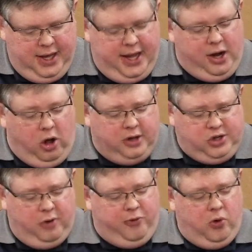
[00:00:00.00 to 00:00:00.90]
It
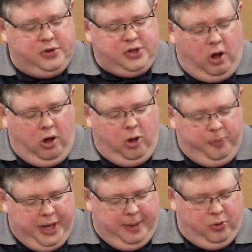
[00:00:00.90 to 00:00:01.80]
also forced all
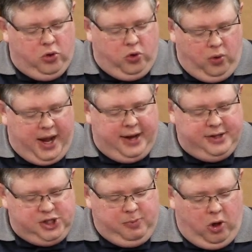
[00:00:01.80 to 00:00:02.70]
people, great
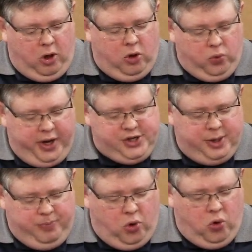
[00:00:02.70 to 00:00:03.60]
and small, rich
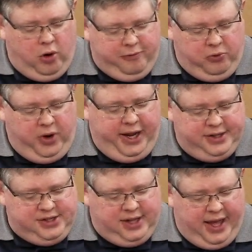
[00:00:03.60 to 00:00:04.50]
and poor, free and
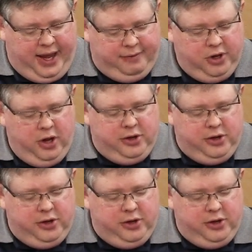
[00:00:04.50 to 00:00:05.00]
slave,